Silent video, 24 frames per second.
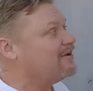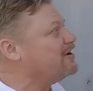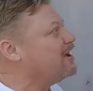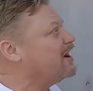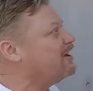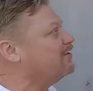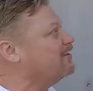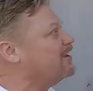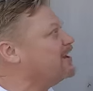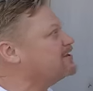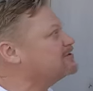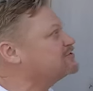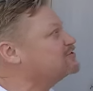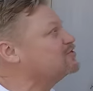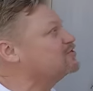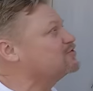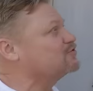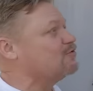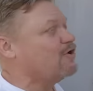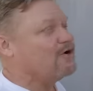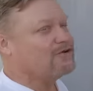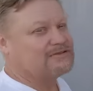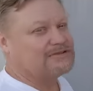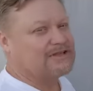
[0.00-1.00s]
Now,
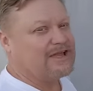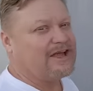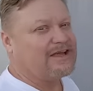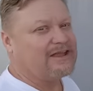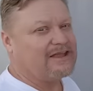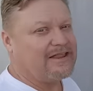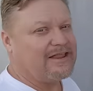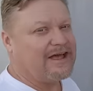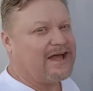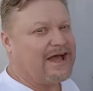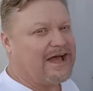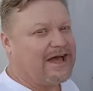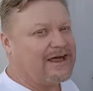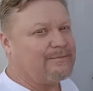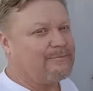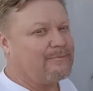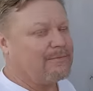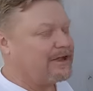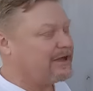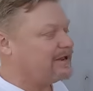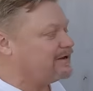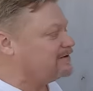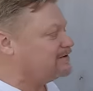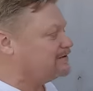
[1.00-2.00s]
Lester's won't tell you that,
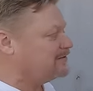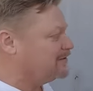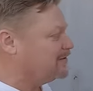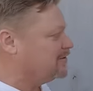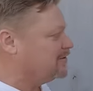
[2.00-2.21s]
but